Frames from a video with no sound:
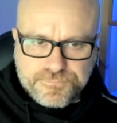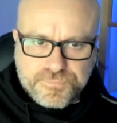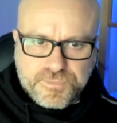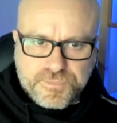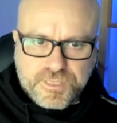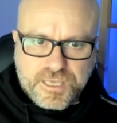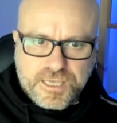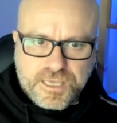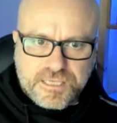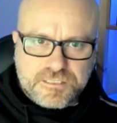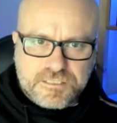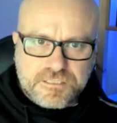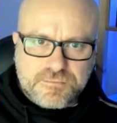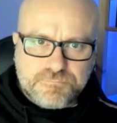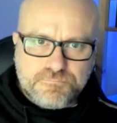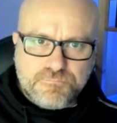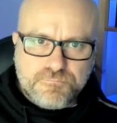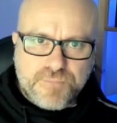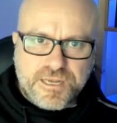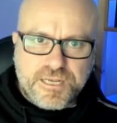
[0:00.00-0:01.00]

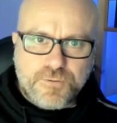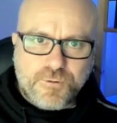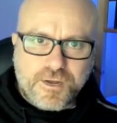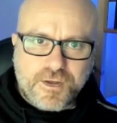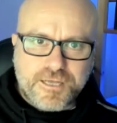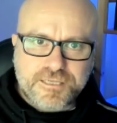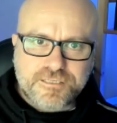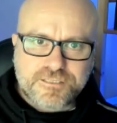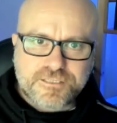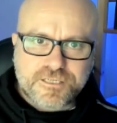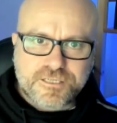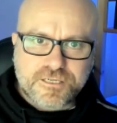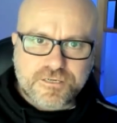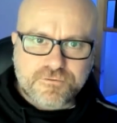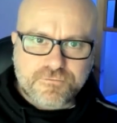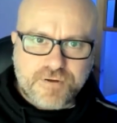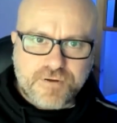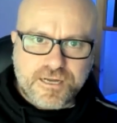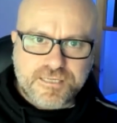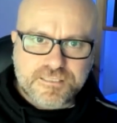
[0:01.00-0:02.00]
There's many ways to
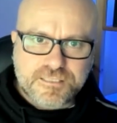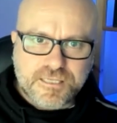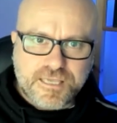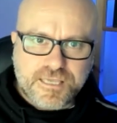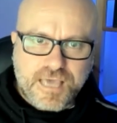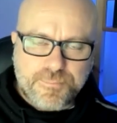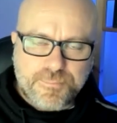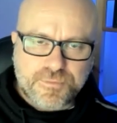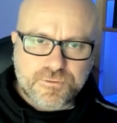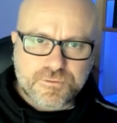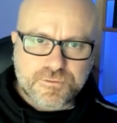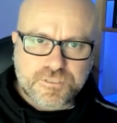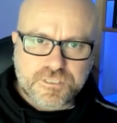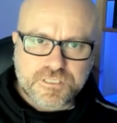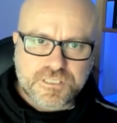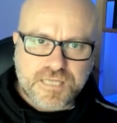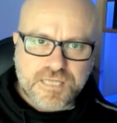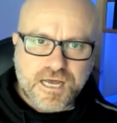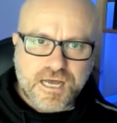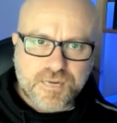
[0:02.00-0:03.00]
raise the capital to
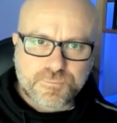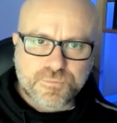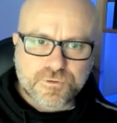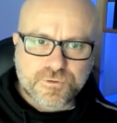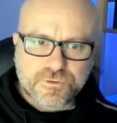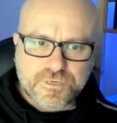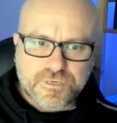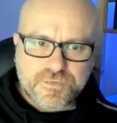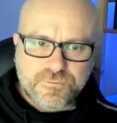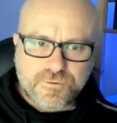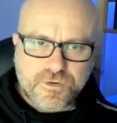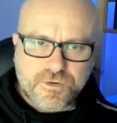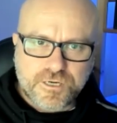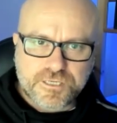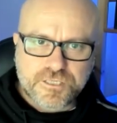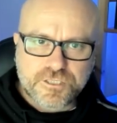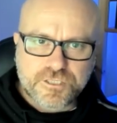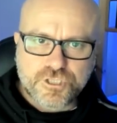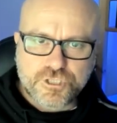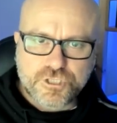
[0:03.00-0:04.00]
start a brewery. Why
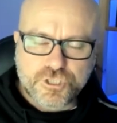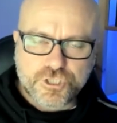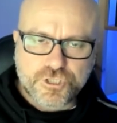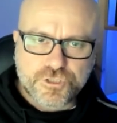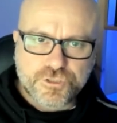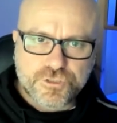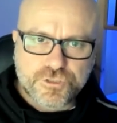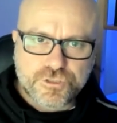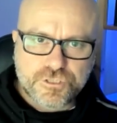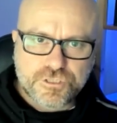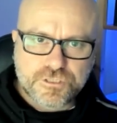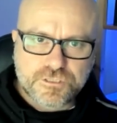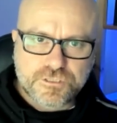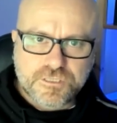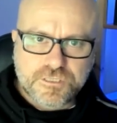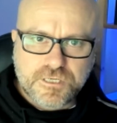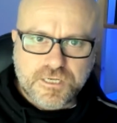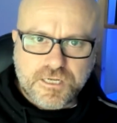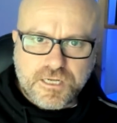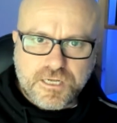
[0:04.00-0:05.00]
did you
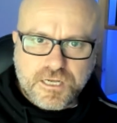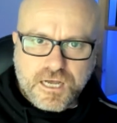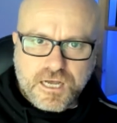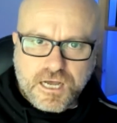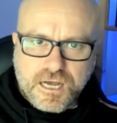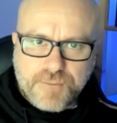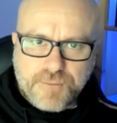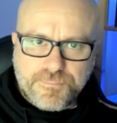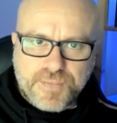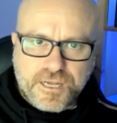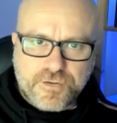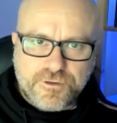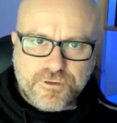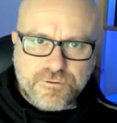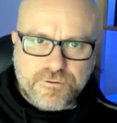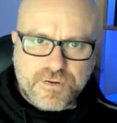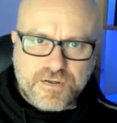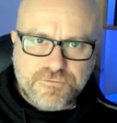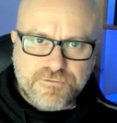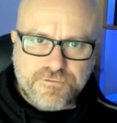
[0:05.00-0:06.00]
choose equity
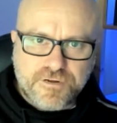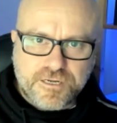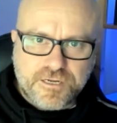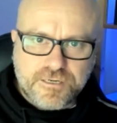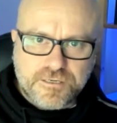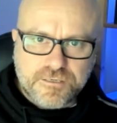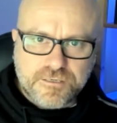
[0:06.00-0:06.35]
crowdfunding?